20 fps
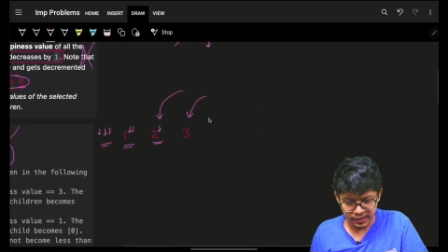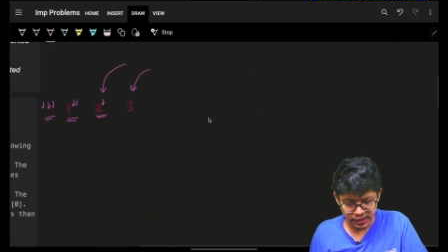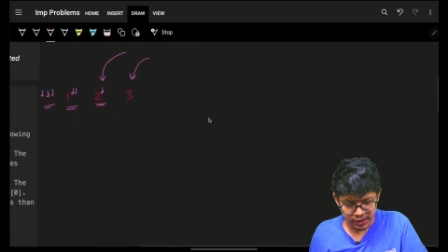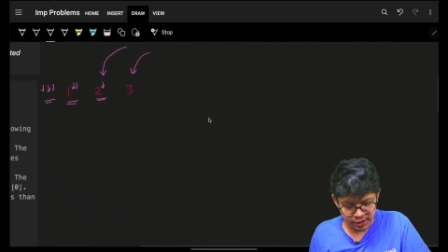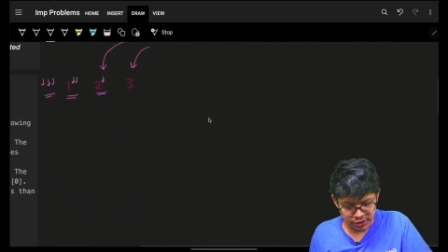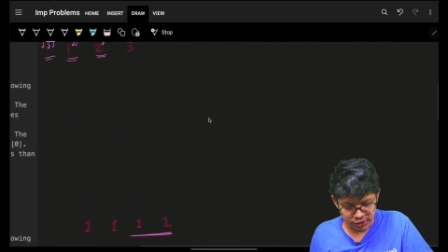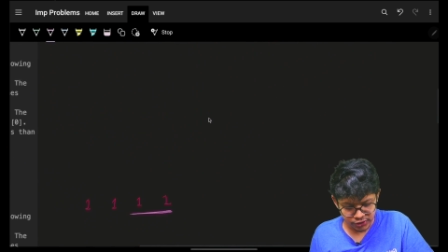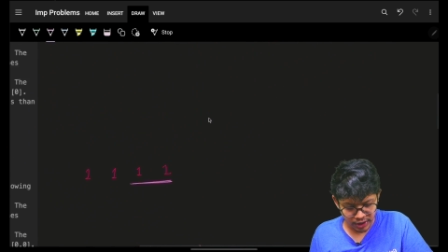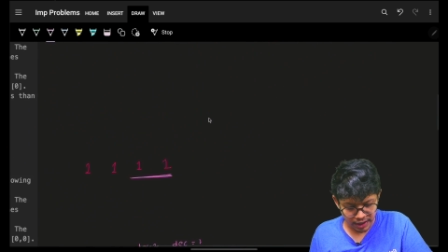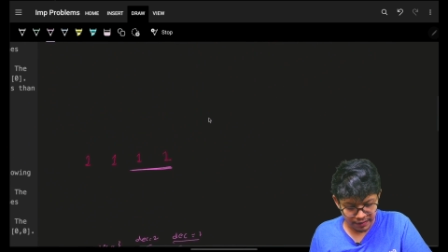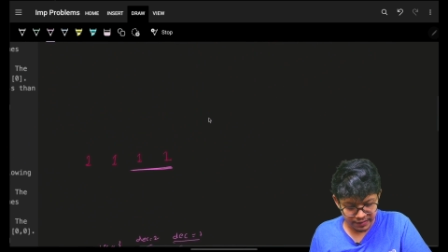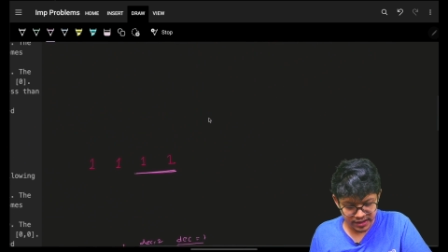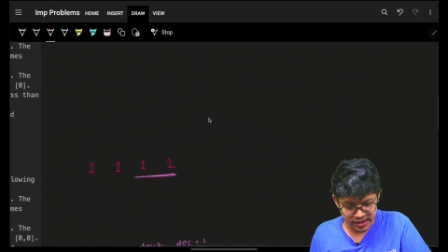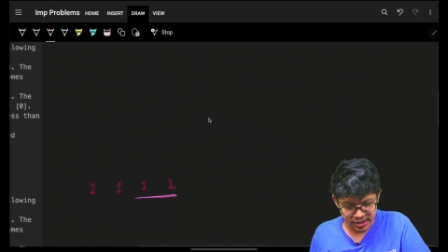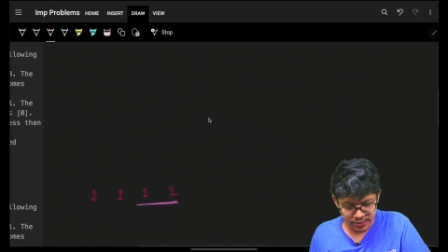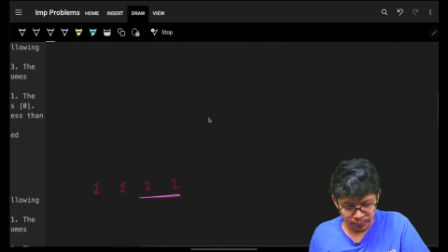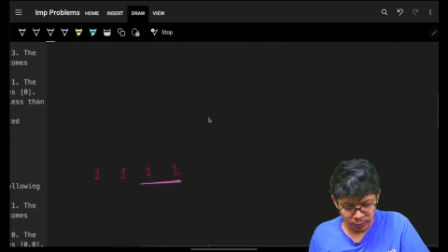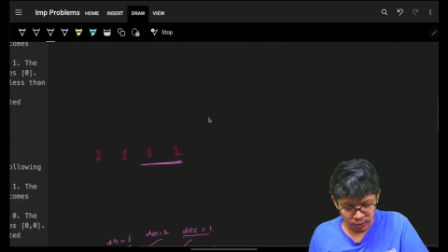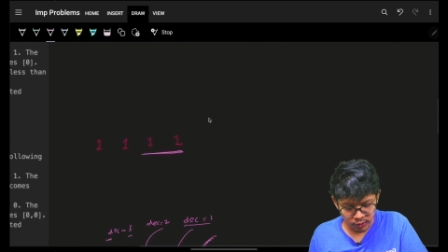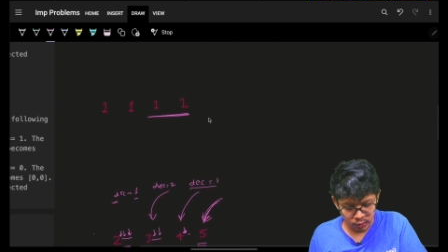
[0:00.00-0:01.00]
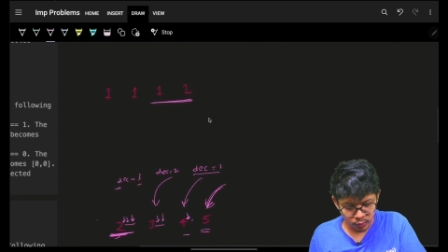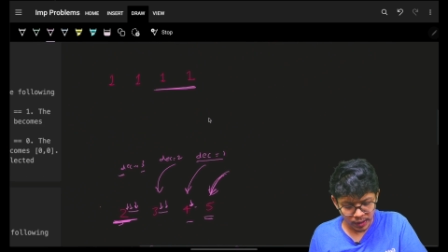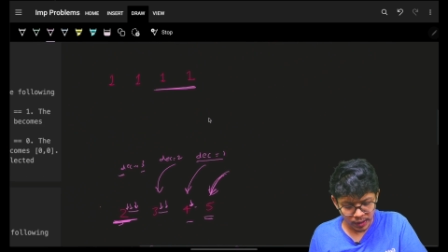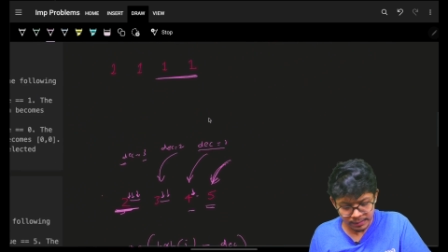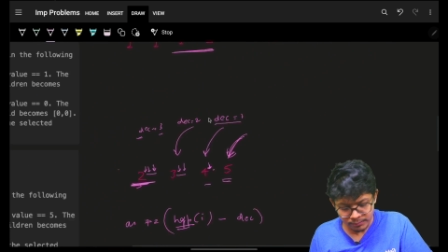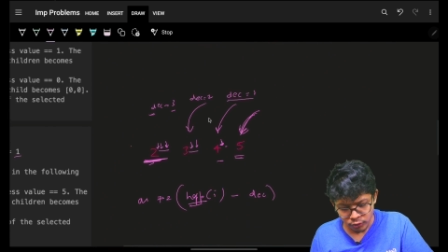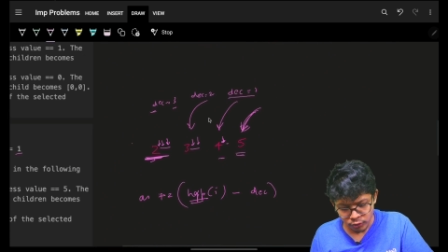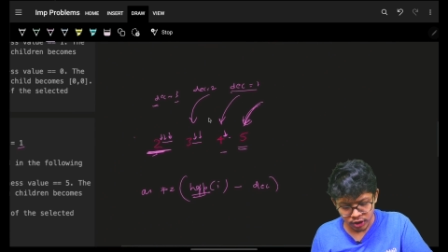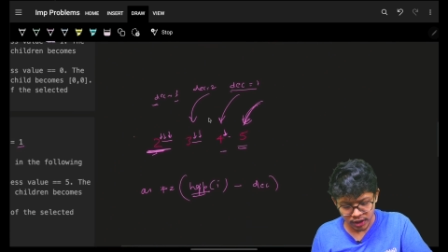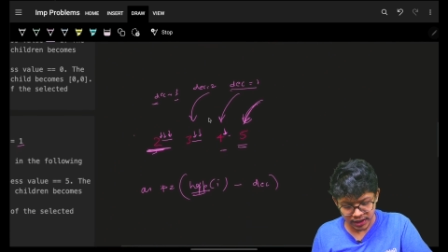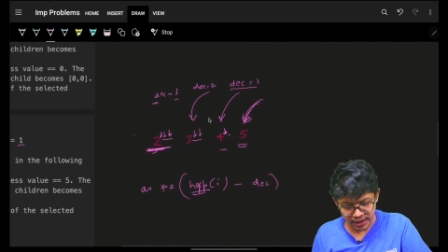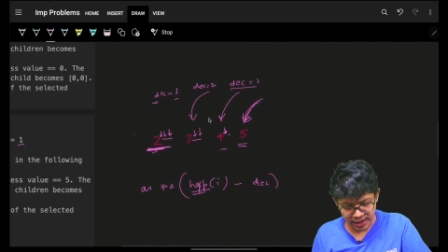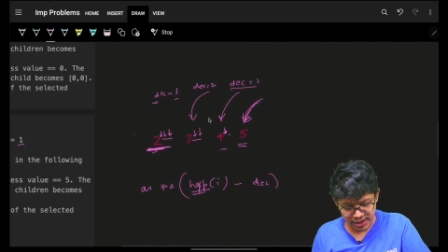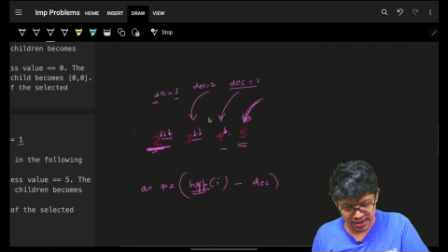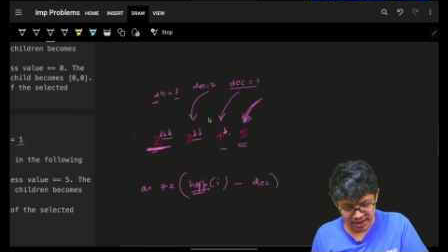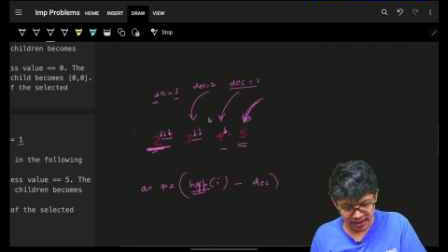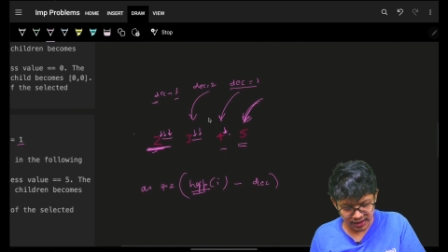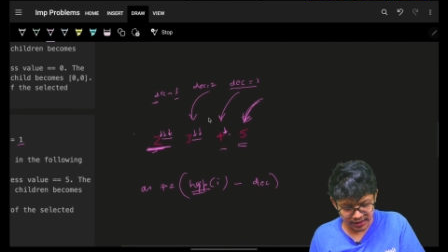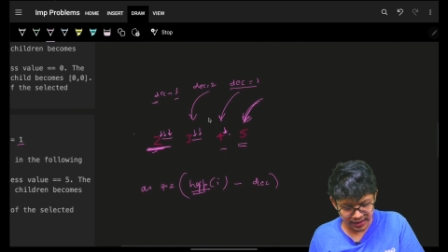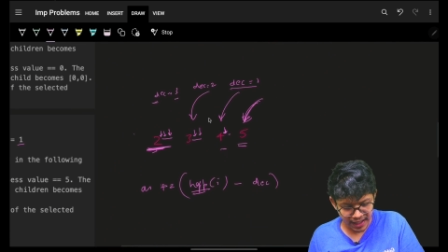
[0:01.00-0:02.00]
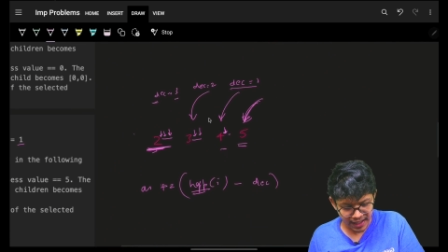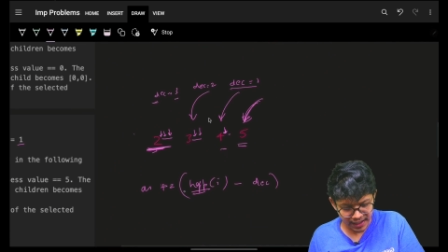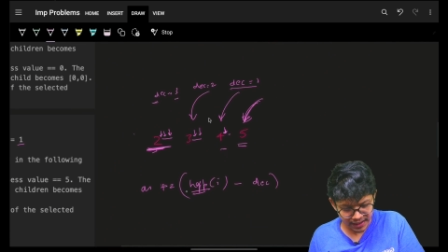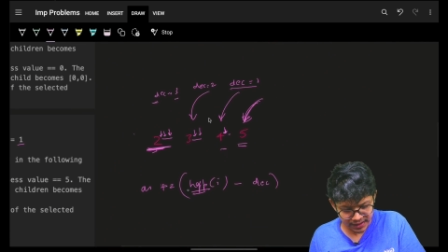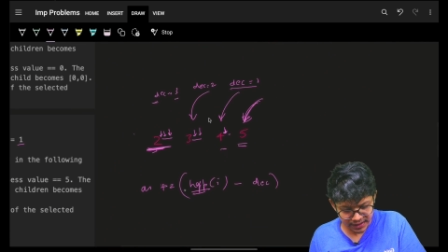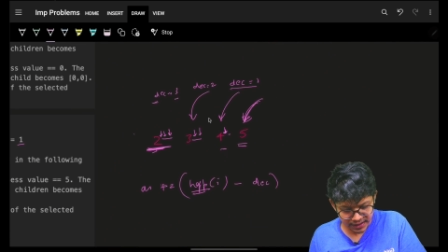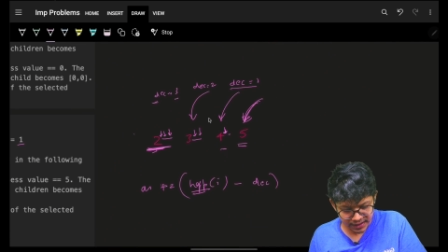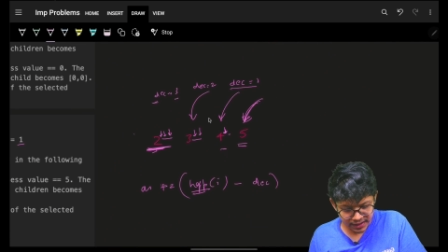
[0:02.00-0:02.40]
So I will just put one more condition that